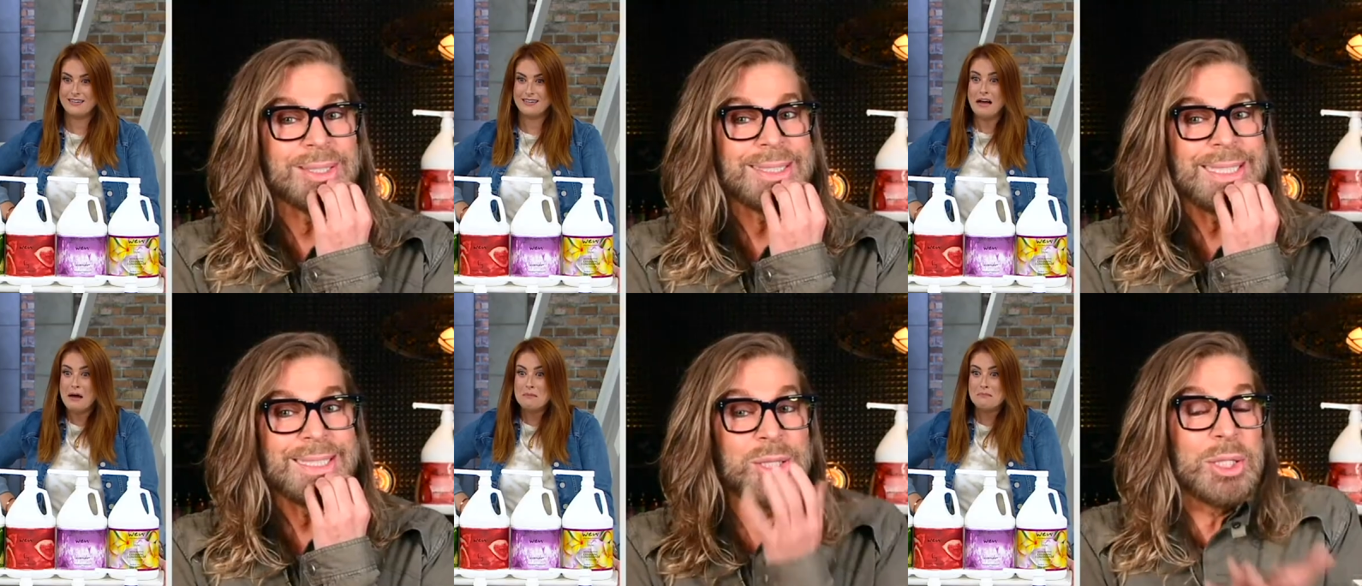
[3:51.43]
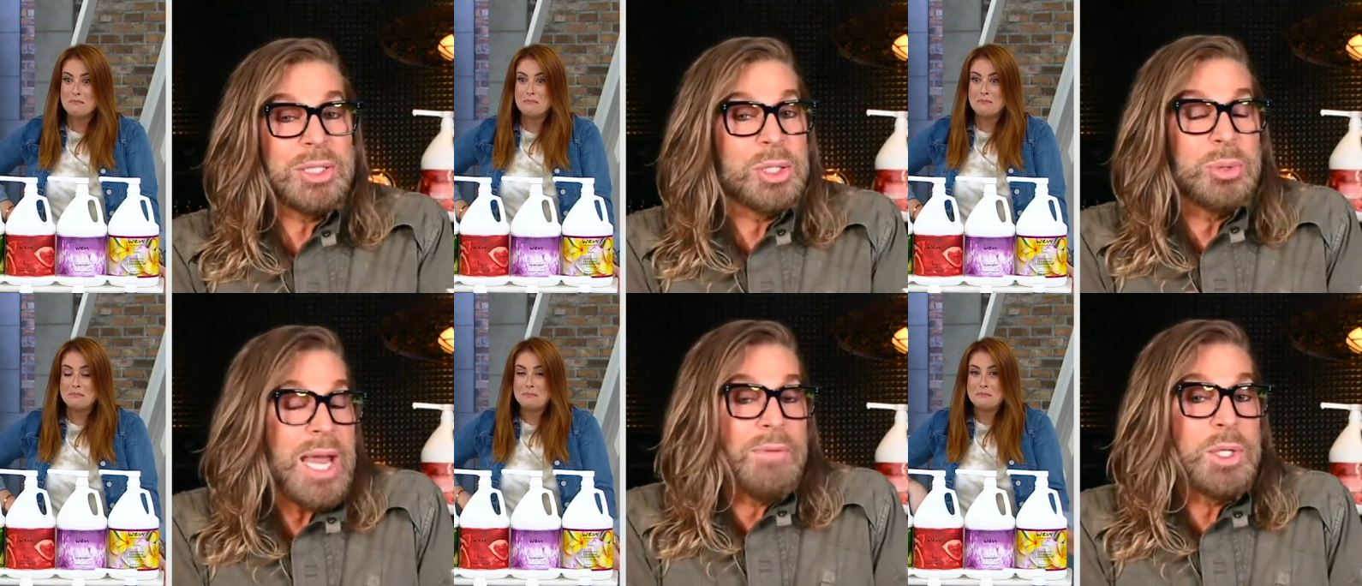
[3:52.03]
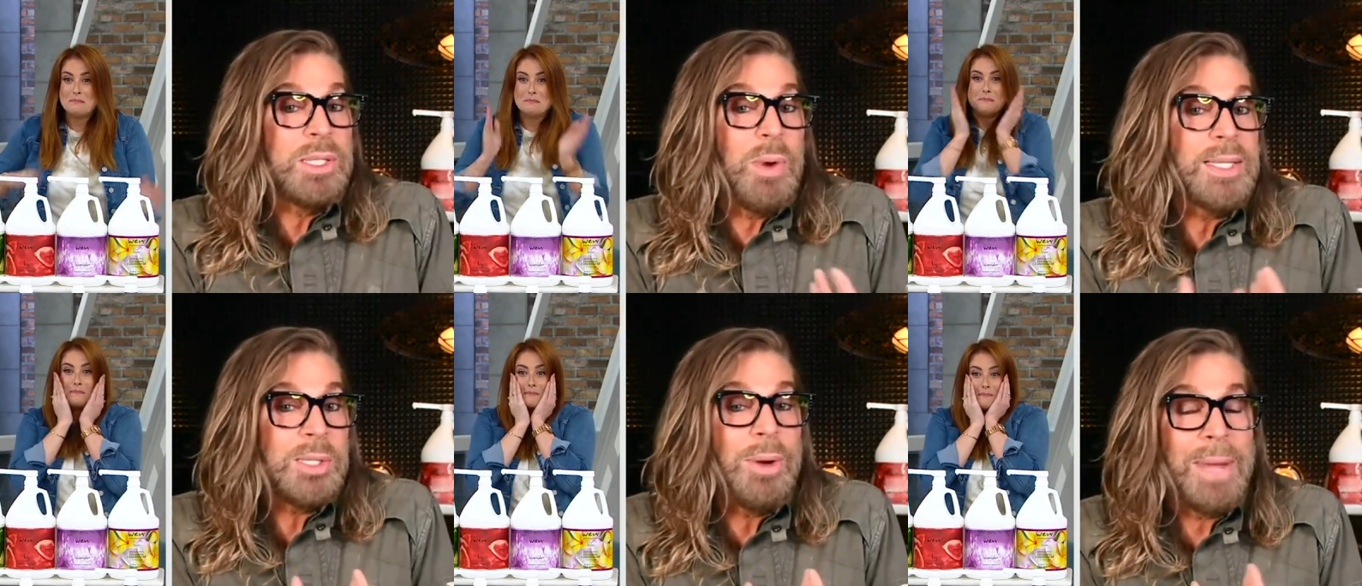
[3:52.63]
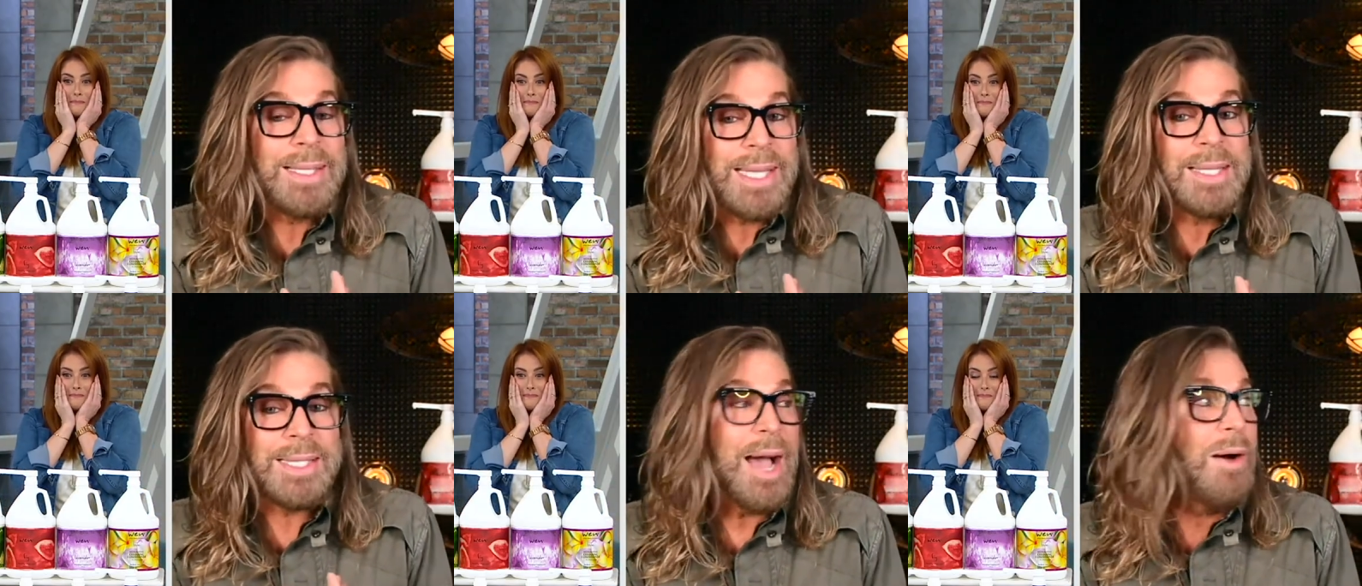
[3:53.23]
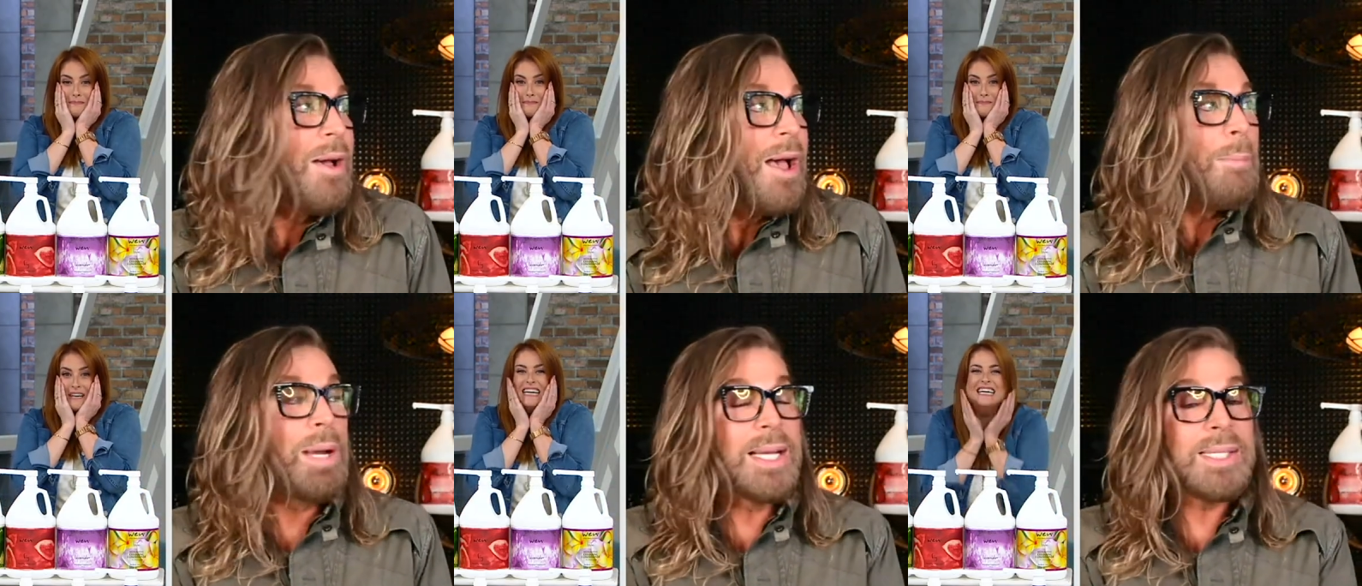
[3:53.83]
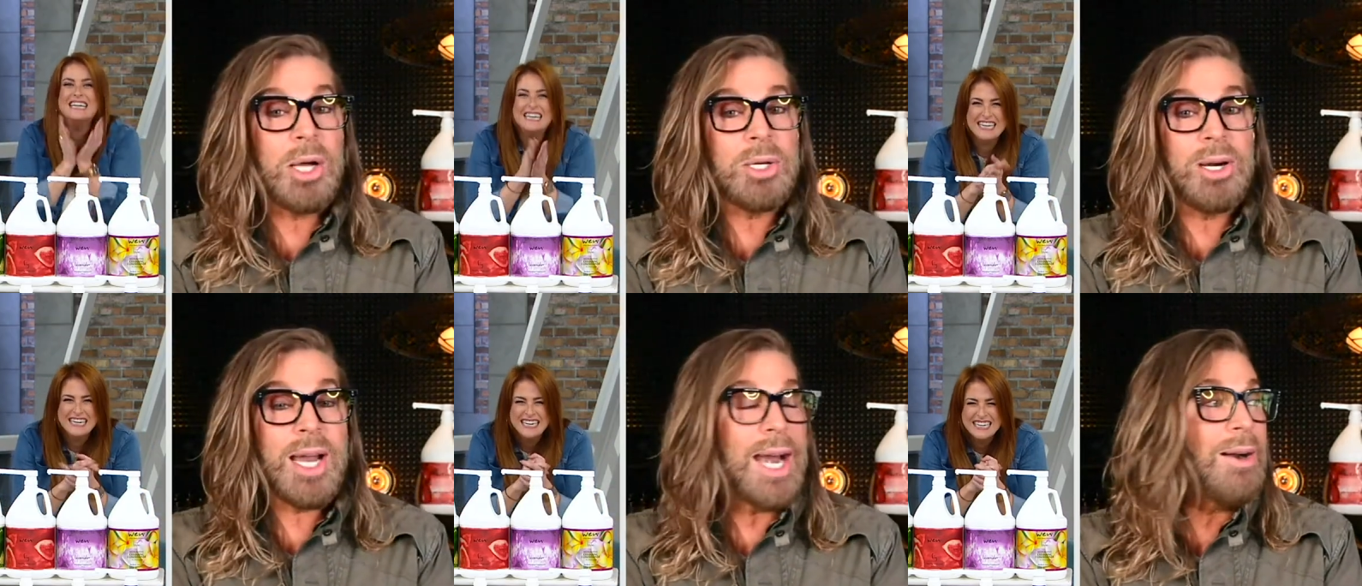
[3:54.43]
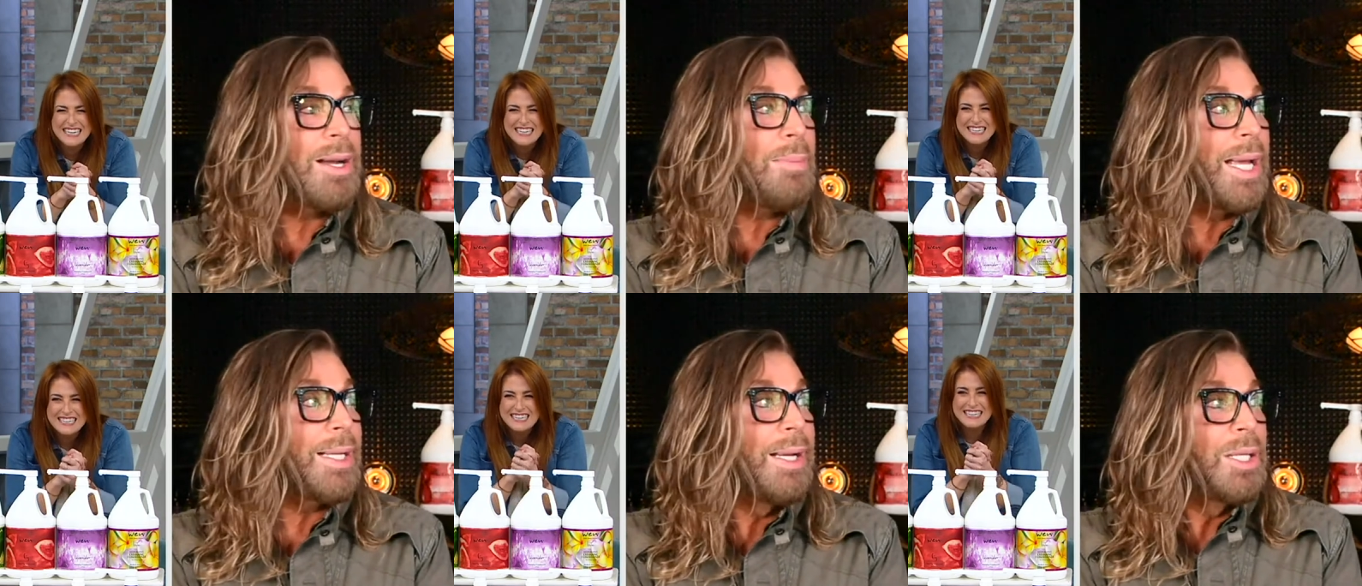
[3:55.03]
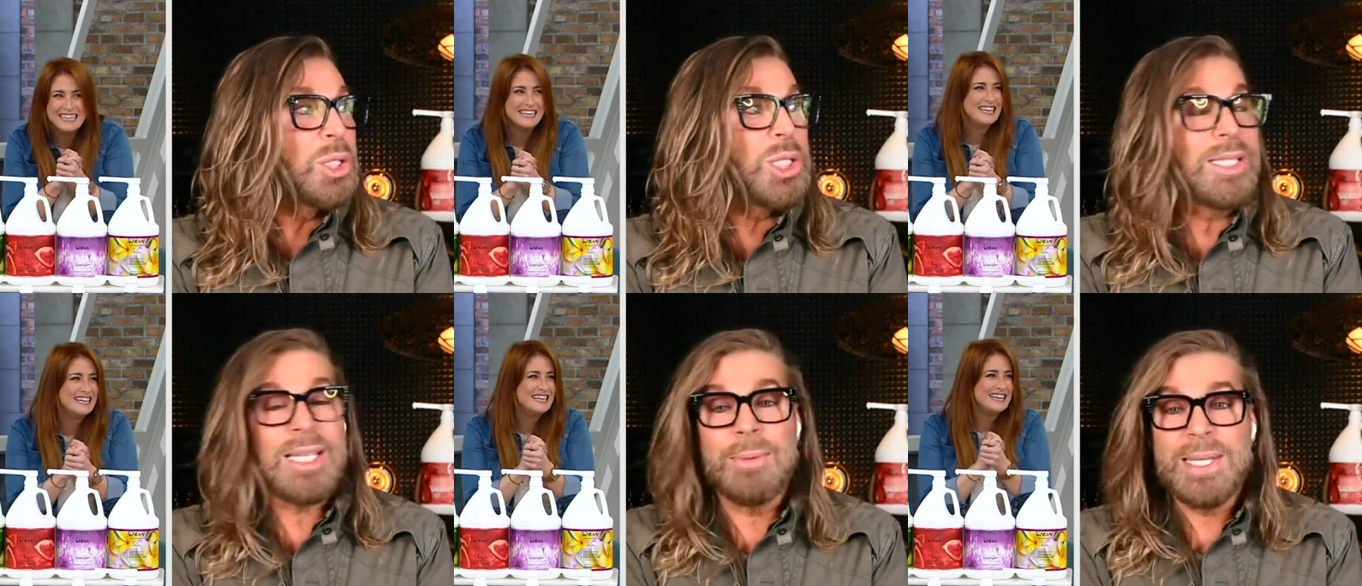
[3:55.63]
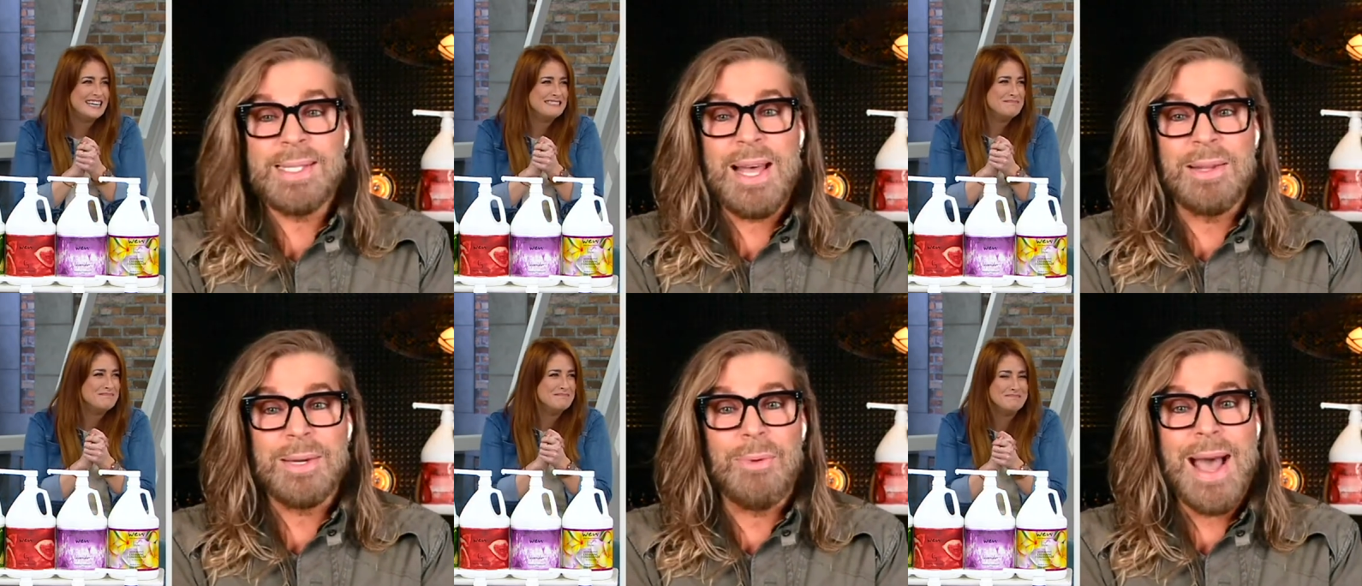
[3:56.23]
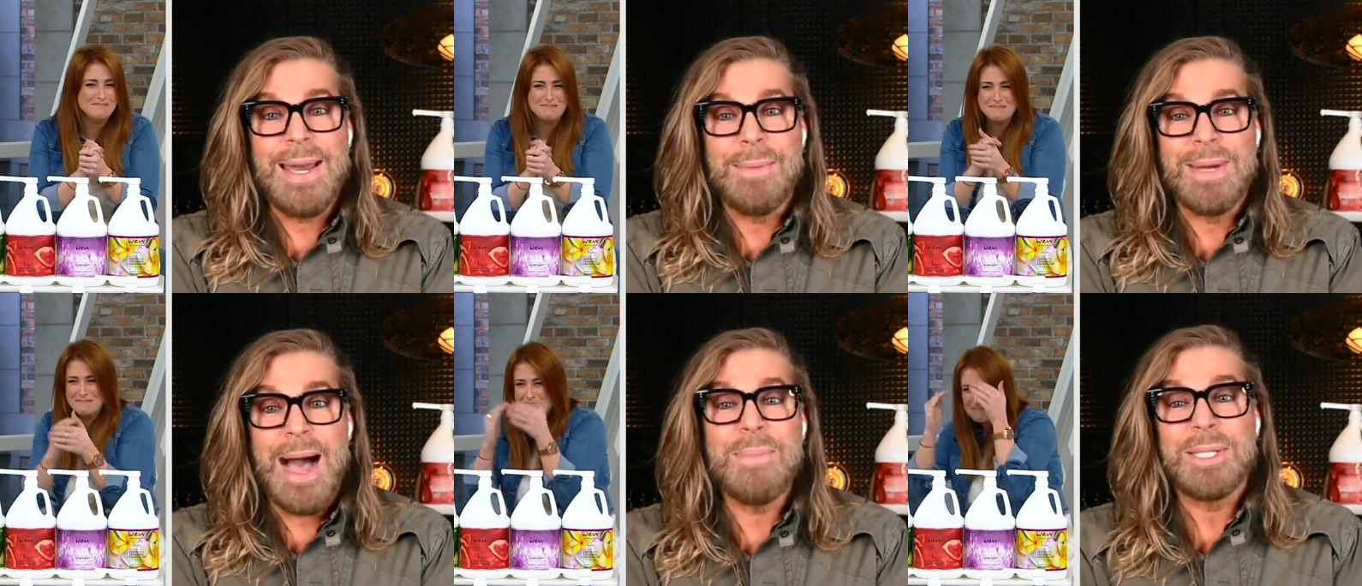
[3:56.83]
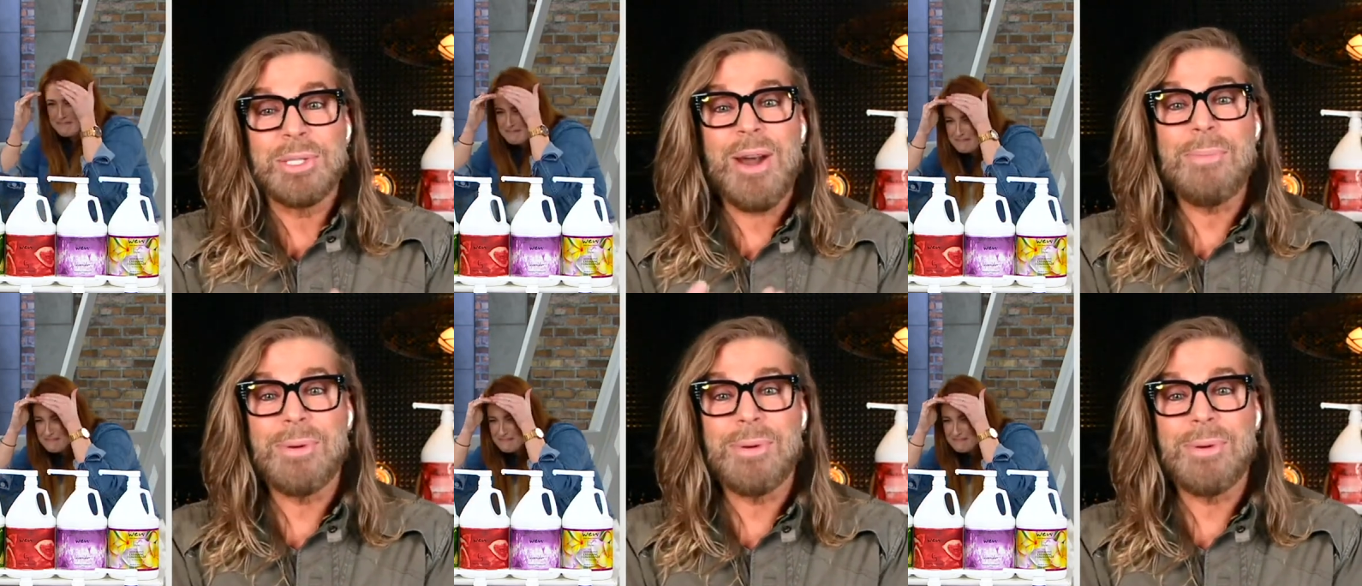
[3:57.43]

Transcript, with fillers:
Speaker 1: there you you never use Wen, so it makes sense now. But I saw your hair, and I'm like, she's going to be selling Wen. I'm I'm in